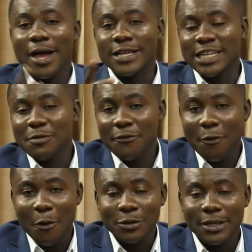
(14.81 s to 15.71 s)
Just
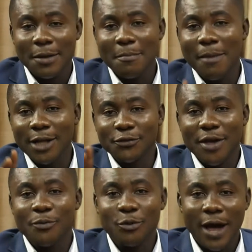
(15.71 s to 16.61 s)
before the month
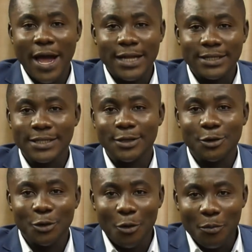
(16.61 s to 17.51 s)
of April ends, it's a
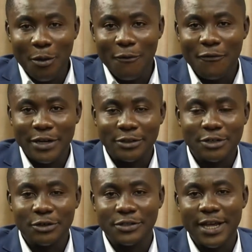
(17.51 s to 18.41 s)
global financial
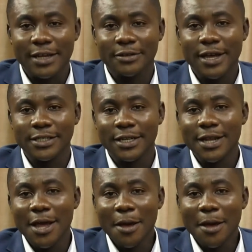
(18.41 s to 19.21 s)
literacy education